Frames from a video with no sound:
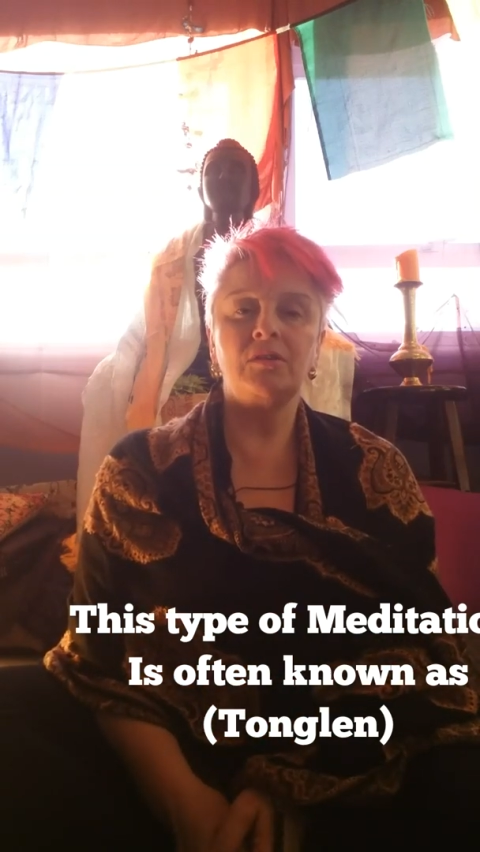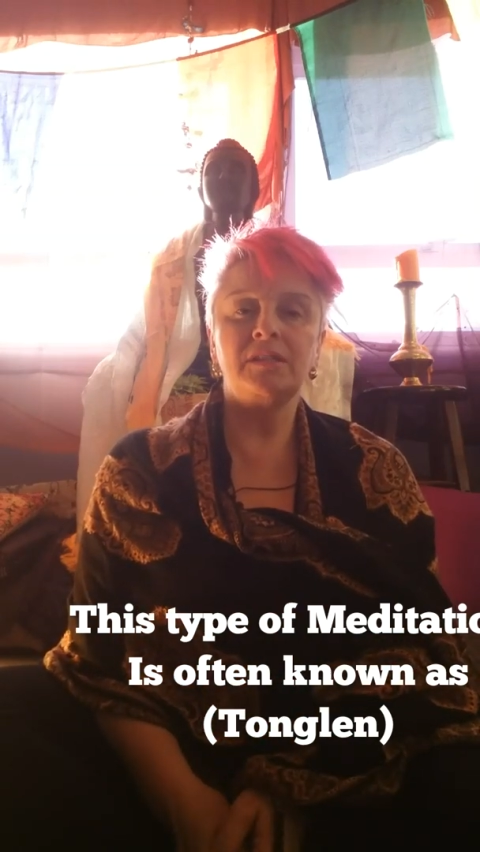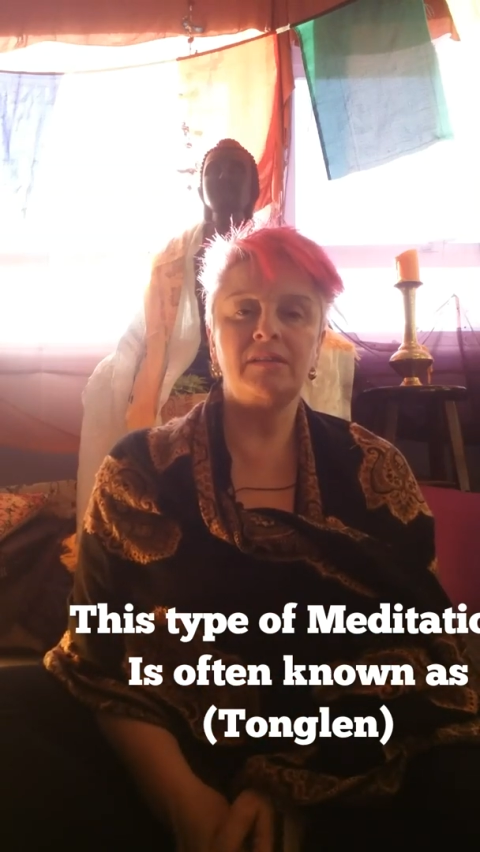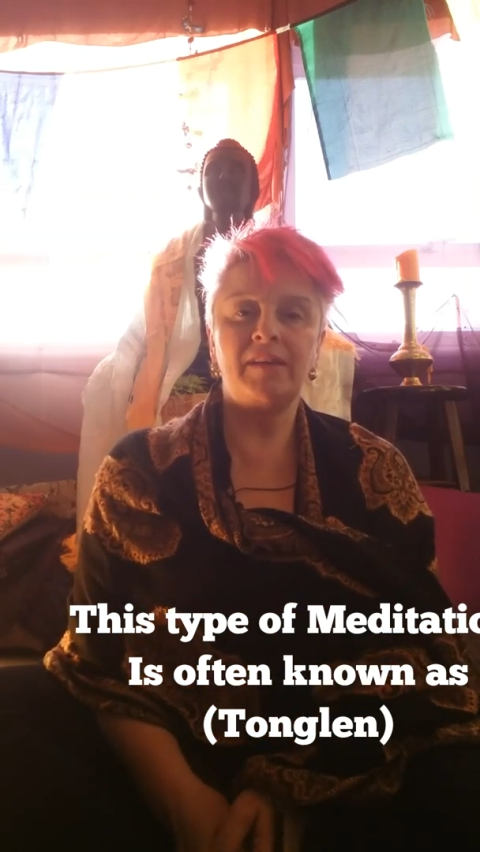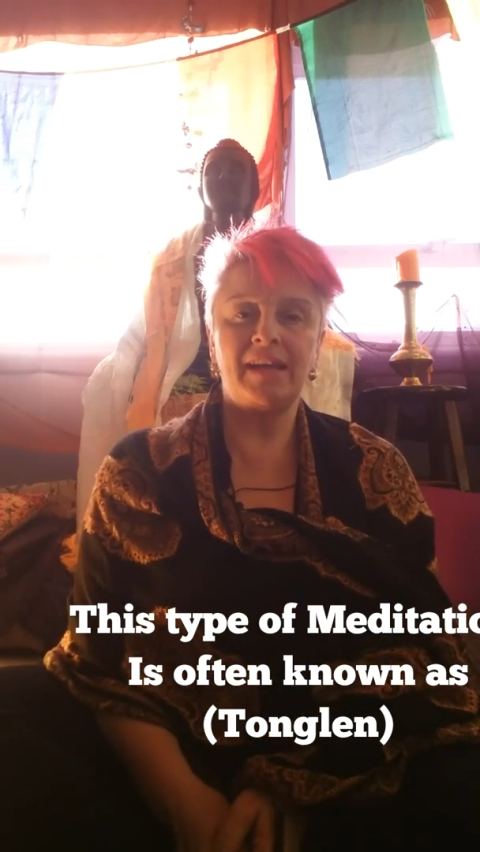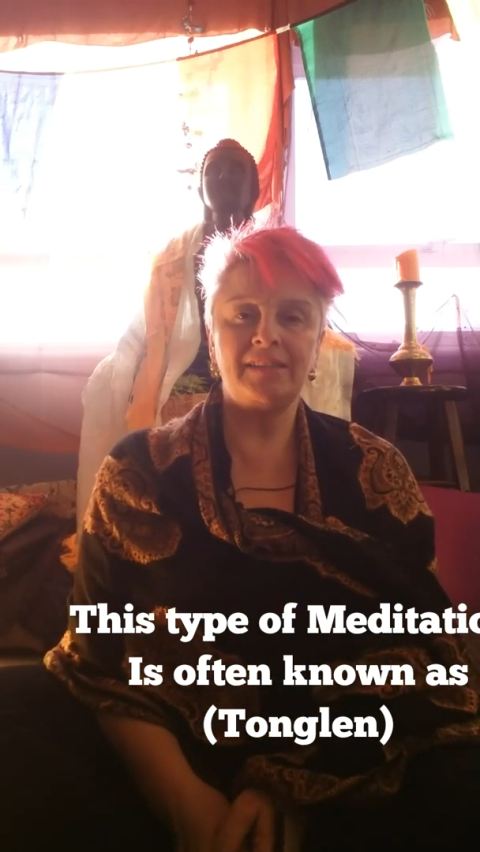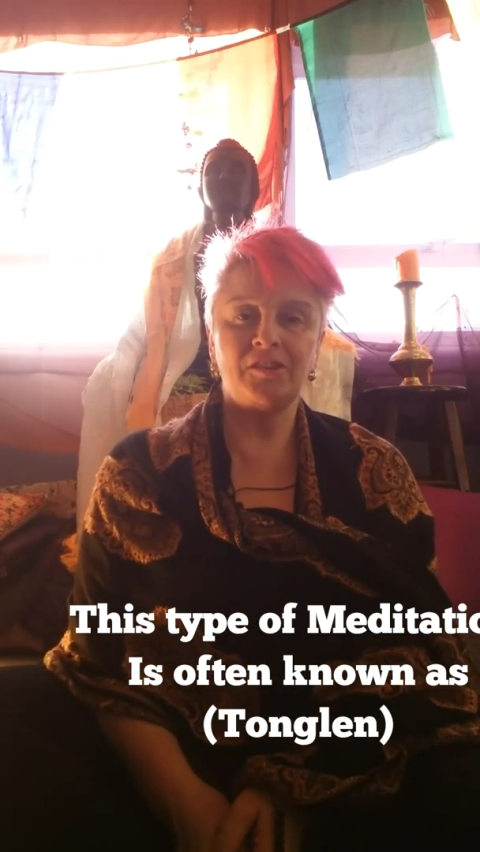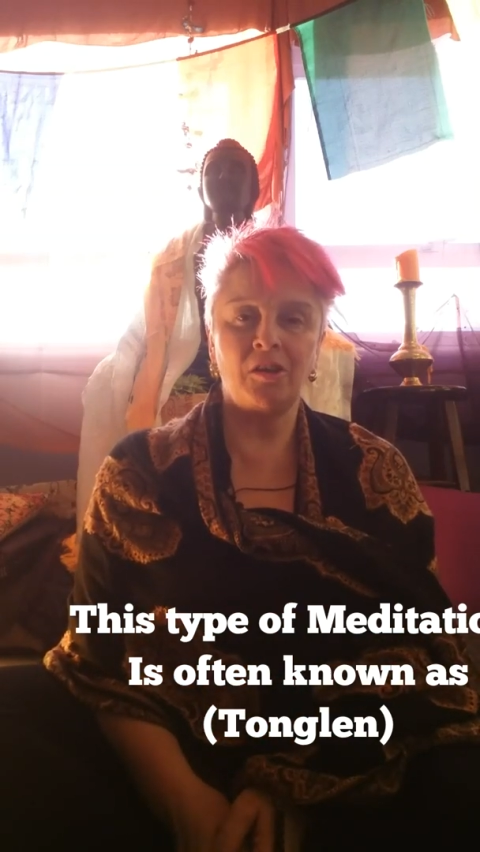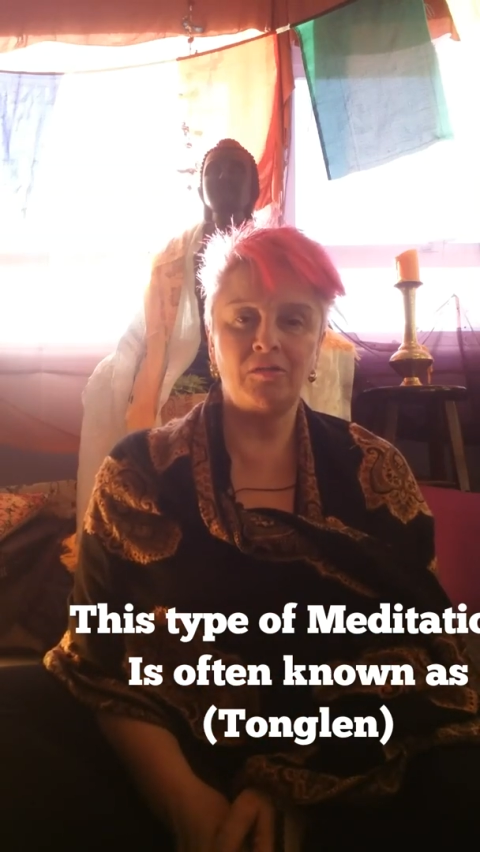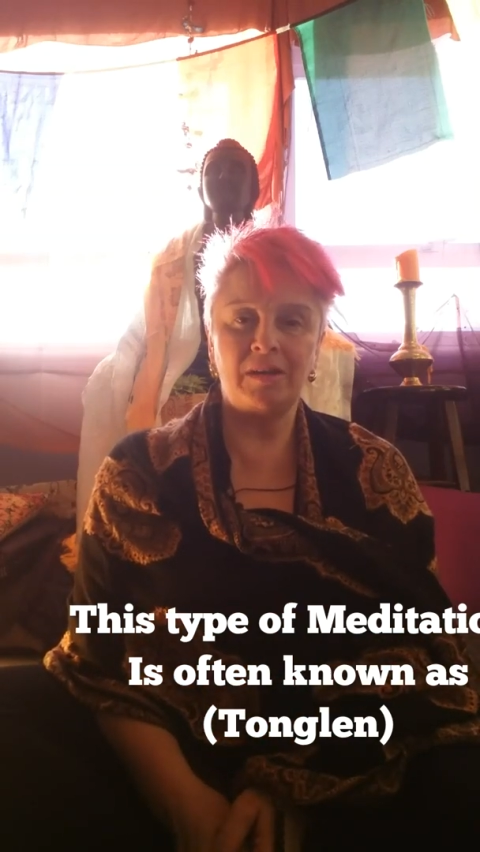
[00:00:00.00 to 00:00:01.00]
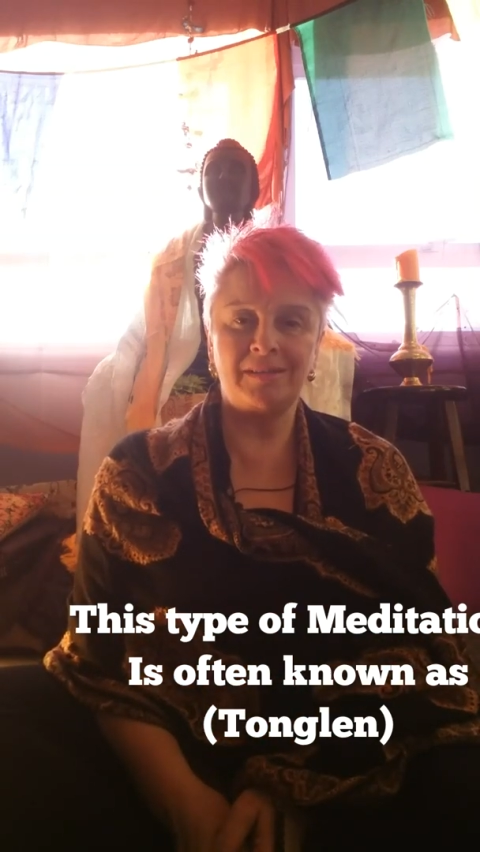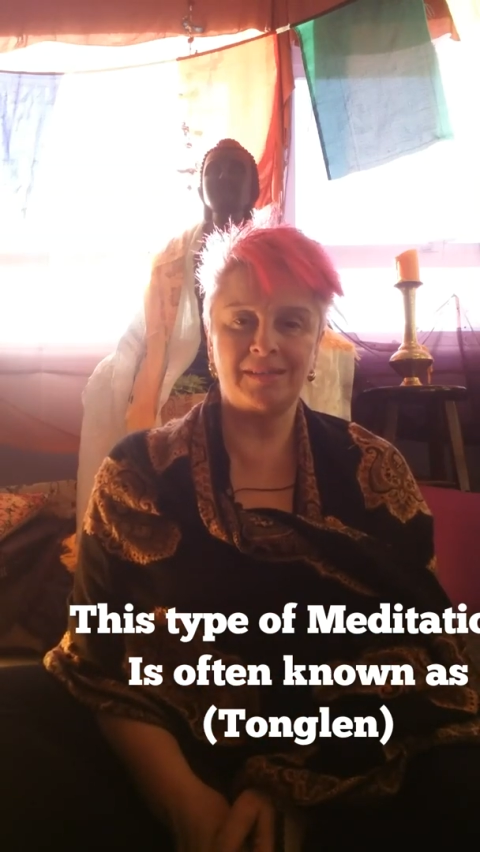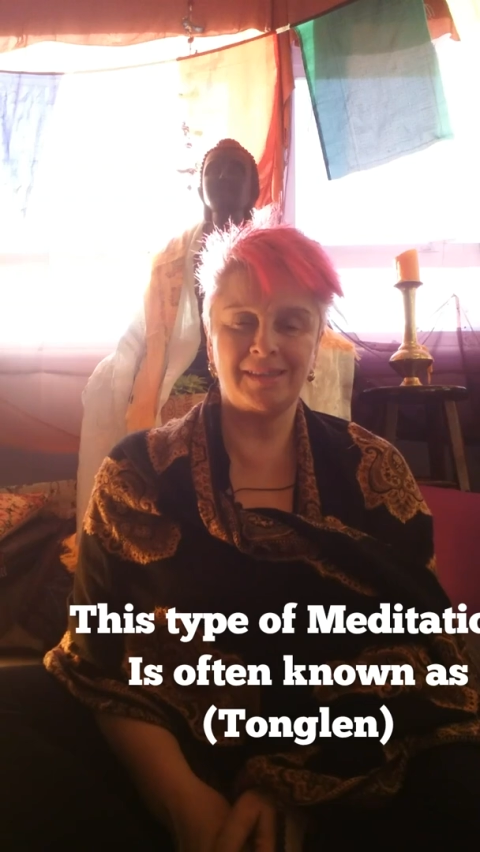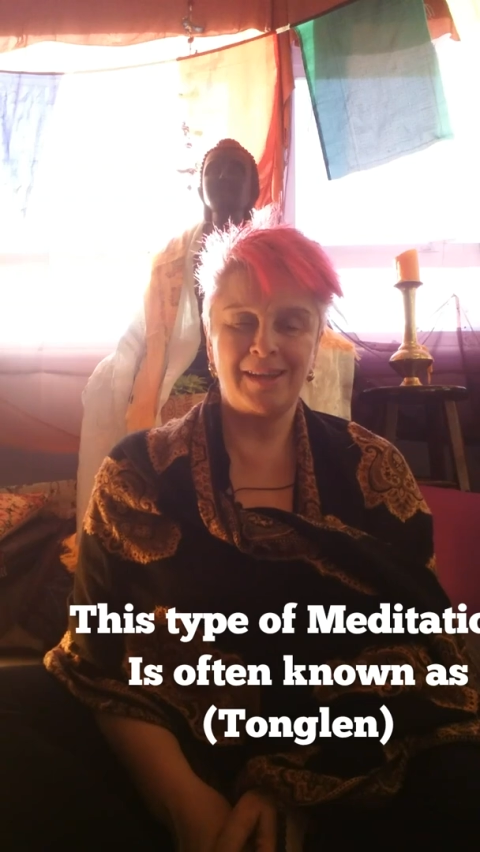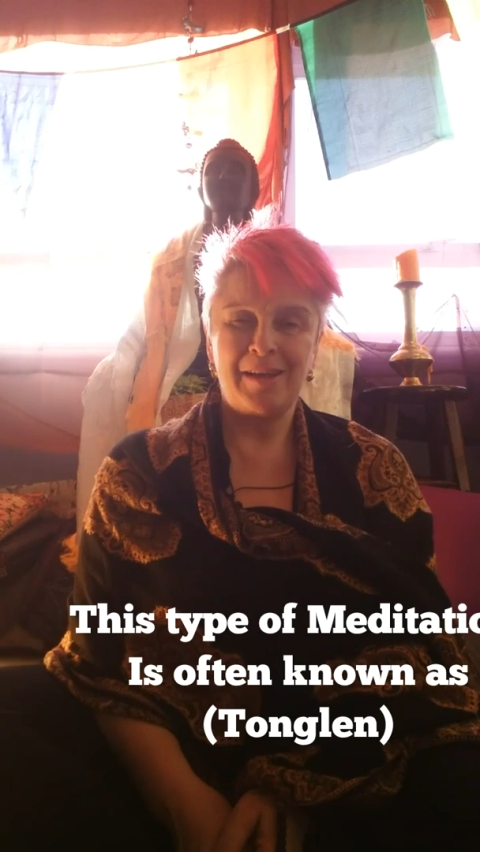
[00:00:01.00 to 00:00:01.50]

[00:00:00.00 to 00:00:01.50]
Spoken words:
cultivate tolerance,